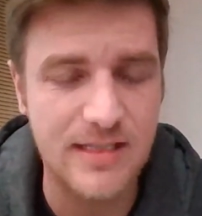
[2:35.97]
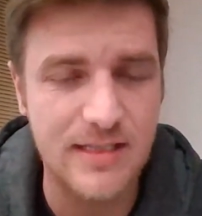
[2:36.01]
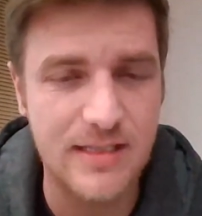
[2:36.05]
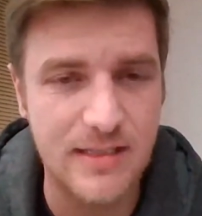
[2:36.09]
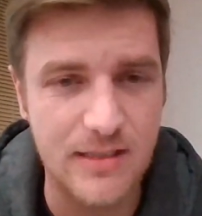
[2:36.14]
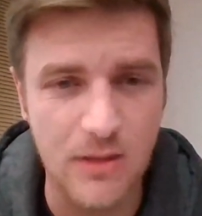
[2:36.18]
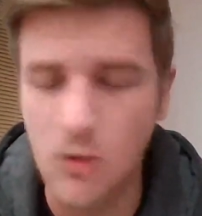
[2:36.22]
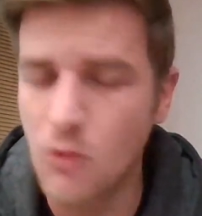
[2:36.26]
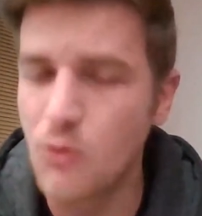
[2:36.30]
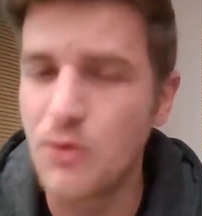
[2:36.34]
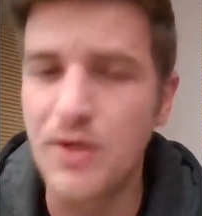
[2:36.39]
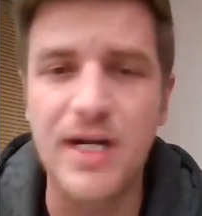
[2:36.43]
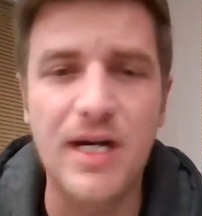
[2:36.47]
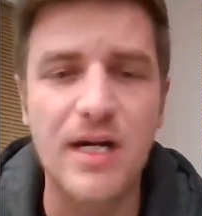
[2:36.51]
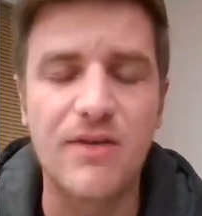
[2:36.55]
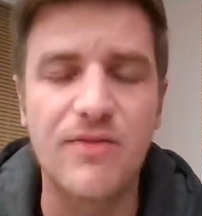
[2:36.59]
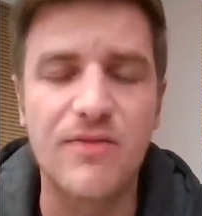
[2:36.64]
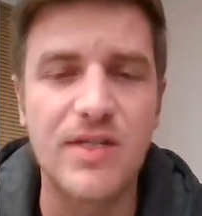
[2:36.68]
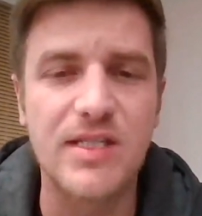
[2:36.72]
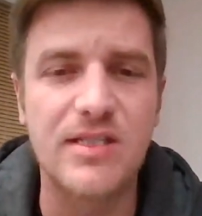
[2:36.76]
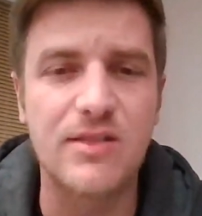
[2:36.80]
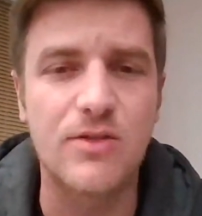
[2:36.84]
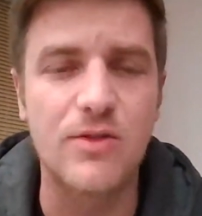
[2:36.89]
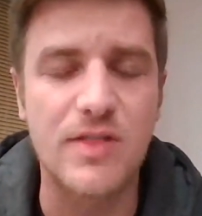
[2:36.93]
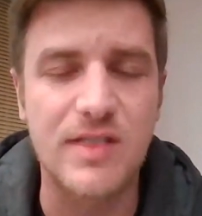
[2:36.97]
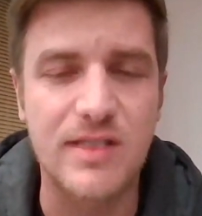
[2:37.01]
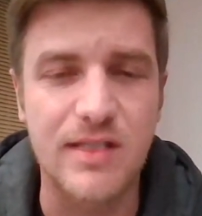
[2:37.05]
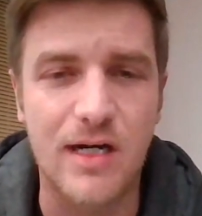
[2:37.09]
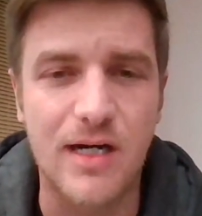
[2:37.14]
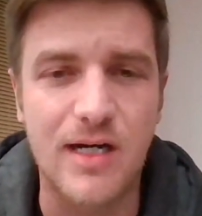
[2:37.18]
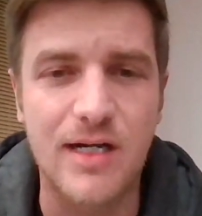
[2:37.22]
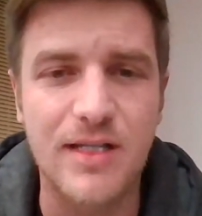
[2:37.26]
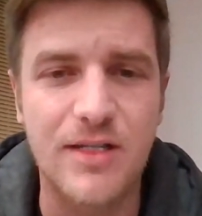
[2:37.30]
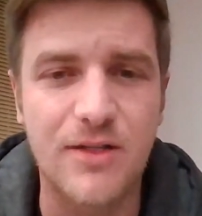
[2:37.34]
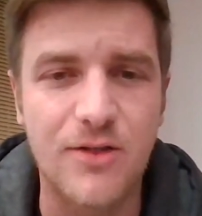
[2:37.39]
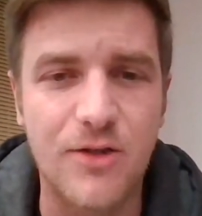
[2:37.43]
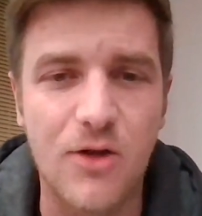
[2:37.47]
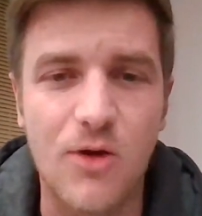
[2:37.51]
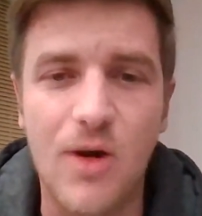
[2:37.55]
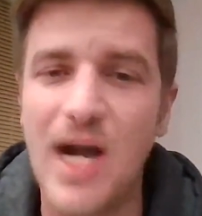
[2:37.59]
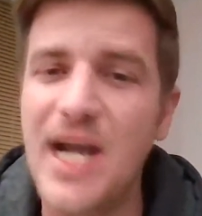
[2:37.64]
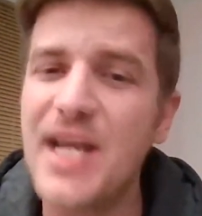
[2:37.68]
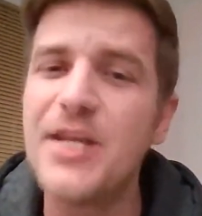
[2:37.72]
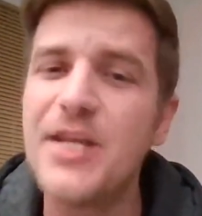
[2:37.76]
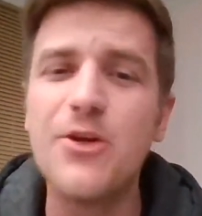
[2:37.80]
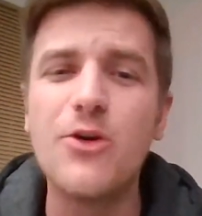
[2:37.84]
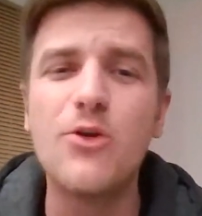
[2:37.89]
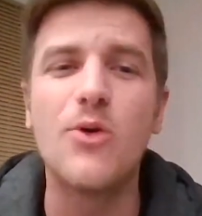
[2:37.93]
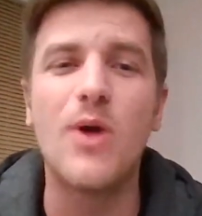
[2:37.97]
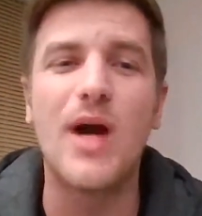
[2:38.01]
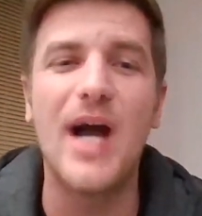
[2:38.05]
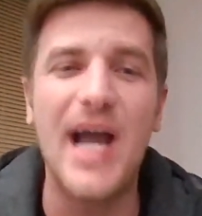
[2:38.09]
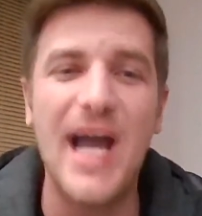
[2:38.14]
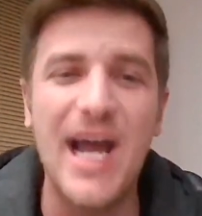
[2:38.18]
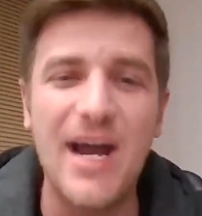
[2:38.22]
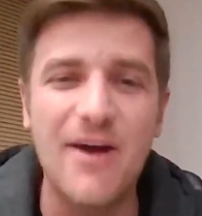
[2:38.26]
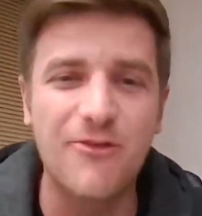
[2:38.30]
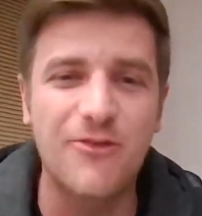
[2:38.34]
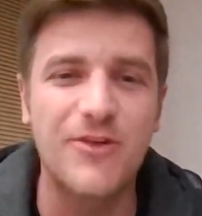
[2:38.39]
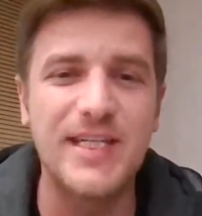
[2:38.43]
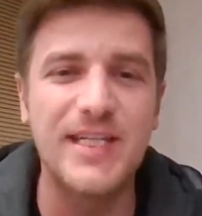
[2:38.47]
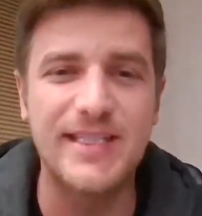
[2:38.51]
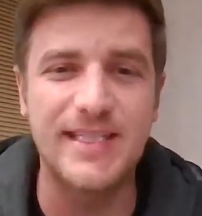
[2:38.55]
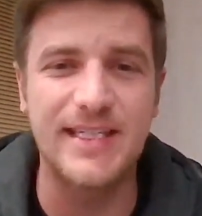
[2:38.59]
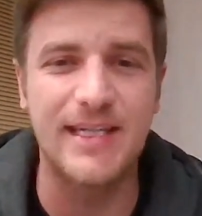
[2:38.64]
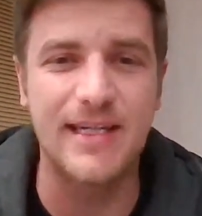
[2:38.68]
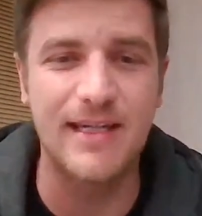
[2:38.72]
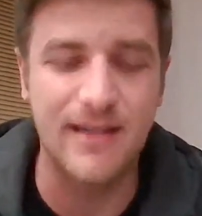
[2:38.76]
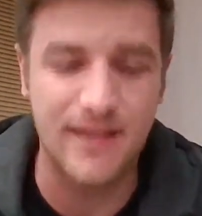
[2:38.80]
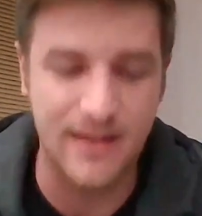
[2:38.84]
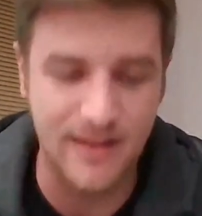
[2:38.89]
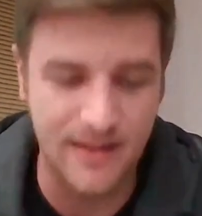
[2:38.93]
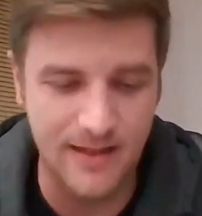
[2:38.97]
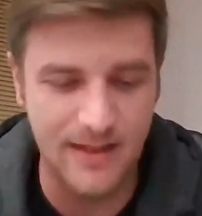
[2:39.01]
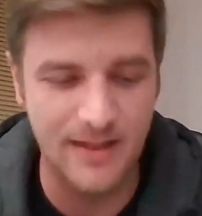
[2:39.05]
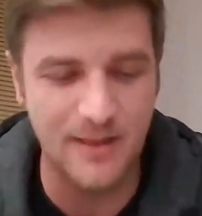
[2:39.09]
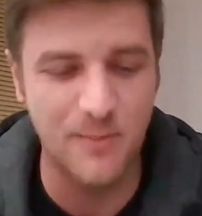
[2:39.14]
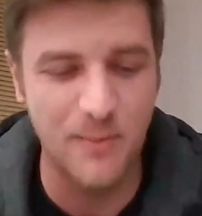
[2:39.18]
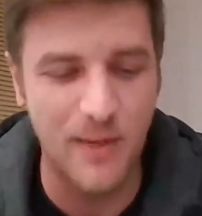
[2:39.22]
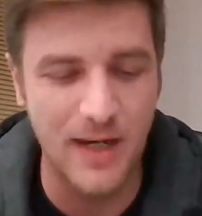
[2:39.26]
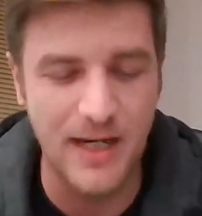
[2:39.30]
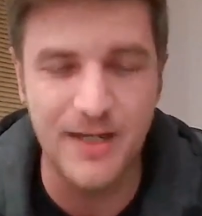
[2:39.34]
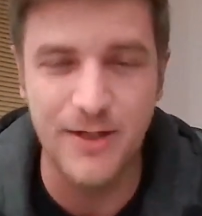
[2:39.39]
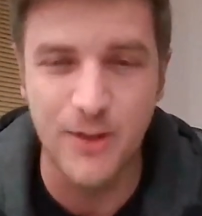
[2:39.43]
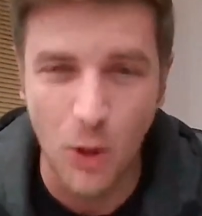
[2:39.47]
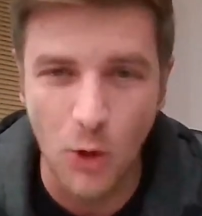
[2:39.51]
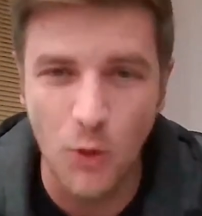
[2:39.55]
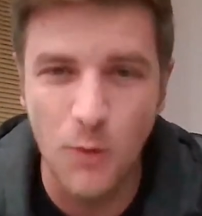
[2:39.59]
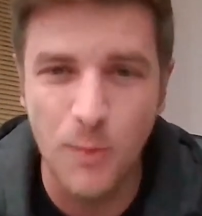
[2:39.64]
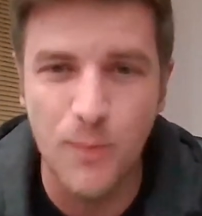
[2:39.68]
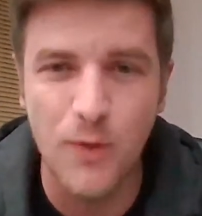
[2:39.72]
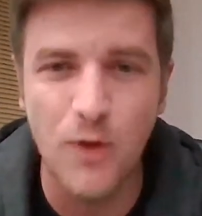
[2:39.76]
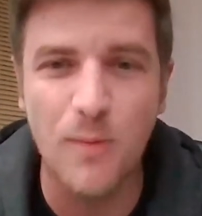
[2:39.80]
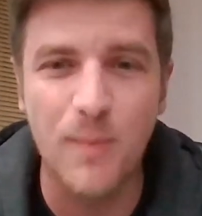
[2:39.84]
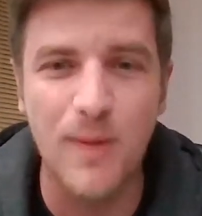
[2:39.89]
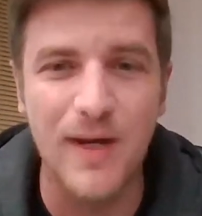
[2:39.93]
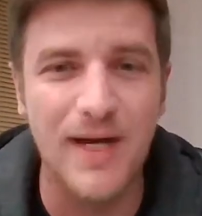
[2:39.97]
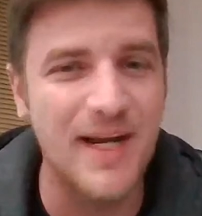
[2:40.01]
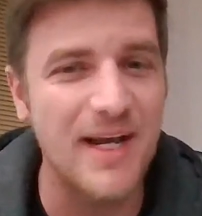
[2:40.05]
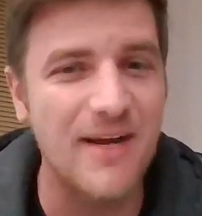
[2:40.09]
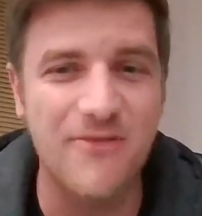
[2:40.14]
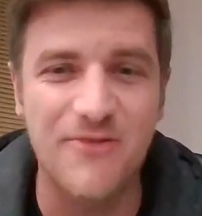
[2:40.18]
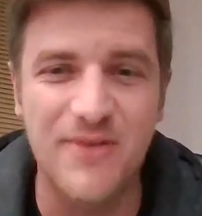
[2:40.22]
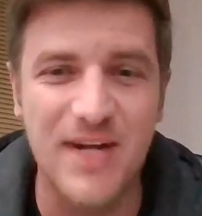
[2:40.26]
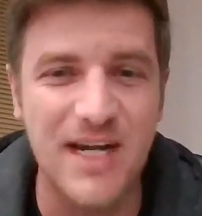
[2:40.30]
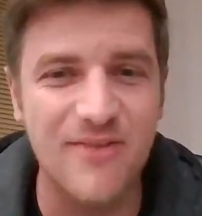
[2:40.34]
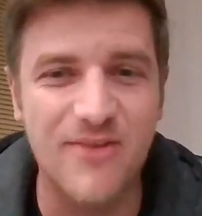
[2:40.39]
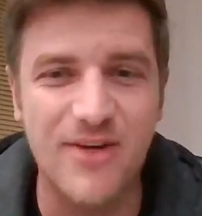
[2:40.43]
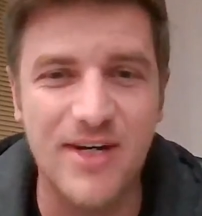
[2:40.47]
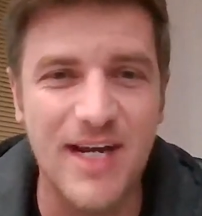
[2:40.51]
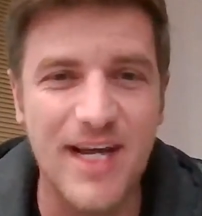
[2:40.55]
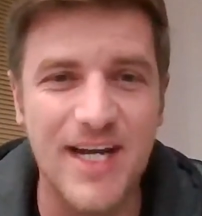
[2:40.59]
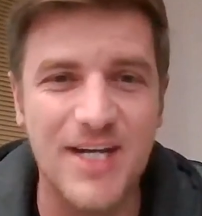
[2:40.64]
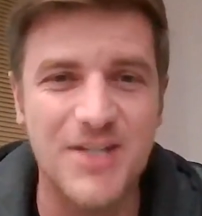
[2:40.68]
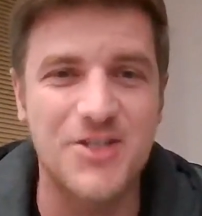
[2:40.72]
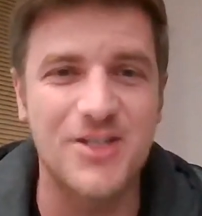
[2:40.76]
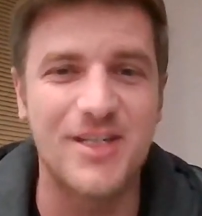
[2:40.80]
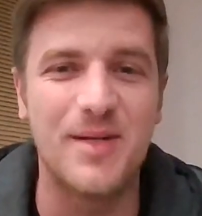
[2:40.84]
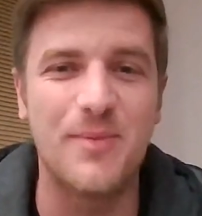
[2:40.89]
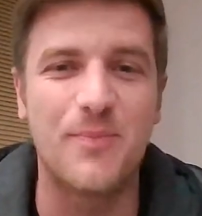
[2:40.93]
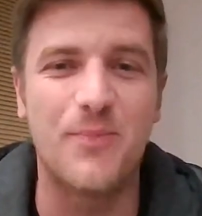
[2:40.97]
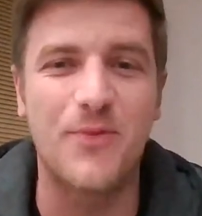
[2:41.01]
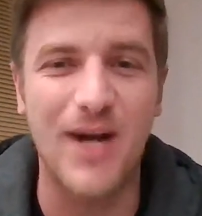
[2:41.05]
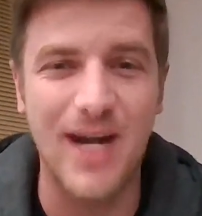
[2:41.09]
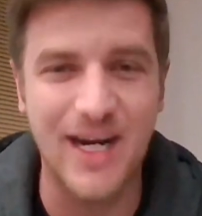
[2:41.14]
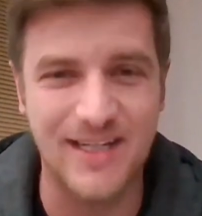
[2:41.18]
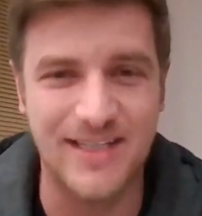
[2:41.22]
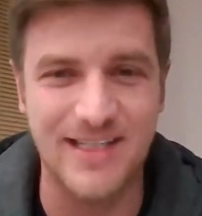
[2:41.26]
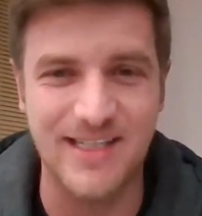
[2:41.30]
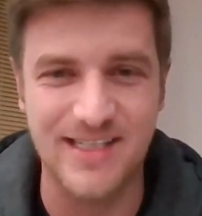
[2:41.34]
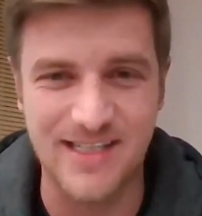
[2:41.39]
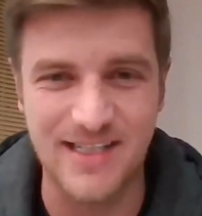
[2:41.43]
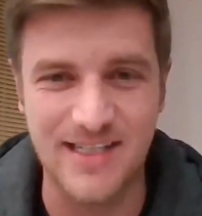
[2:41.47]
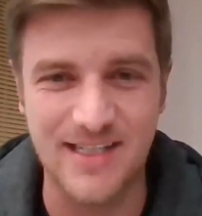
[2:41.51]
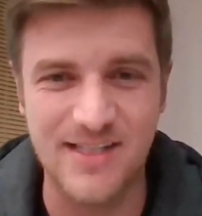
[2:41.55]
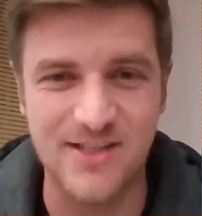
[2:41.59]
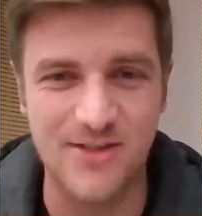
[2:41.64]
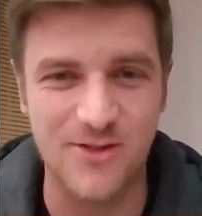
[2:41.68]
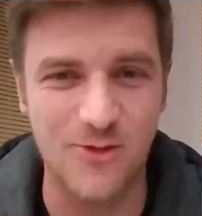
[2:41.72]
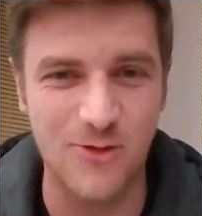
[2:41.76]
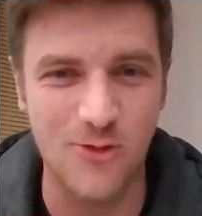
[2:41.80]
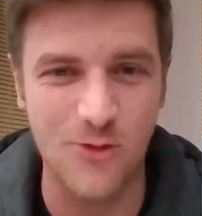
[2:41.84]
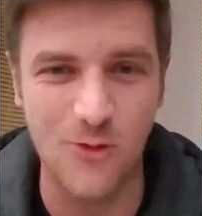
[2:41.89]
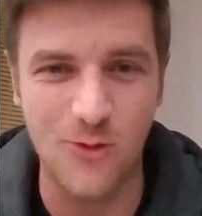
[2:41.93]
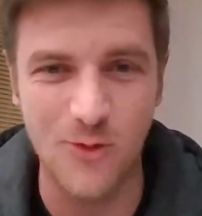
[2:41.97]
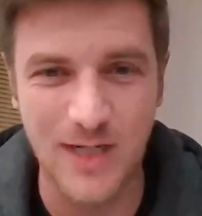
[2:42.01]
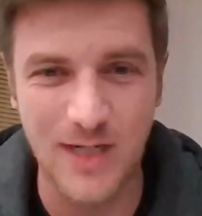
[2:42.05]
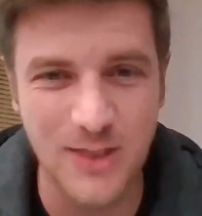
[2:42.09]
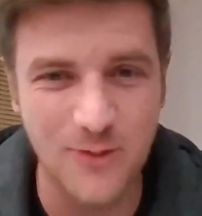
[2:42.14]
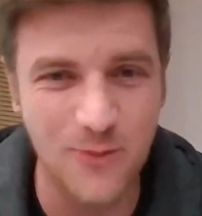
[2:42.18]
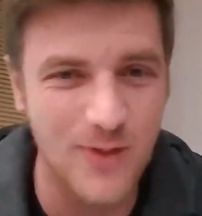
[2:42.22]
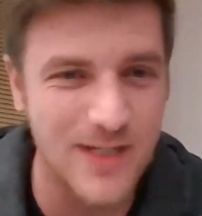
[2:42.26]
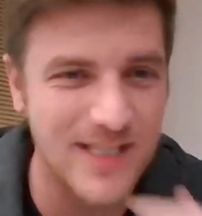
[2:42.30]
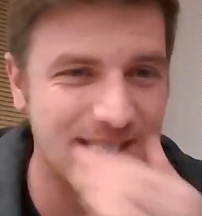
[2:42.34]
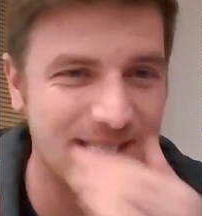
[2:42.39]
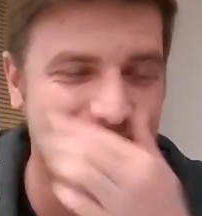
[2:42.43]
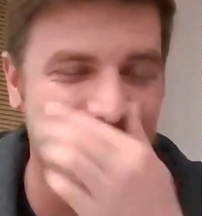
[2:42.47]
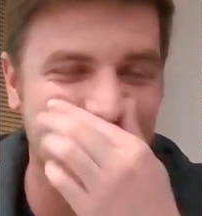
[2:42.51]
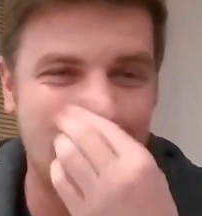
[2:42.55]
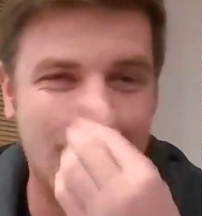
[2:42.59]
so nervous to start you know i knew everything in my notebook but i've never actually practiced it so it was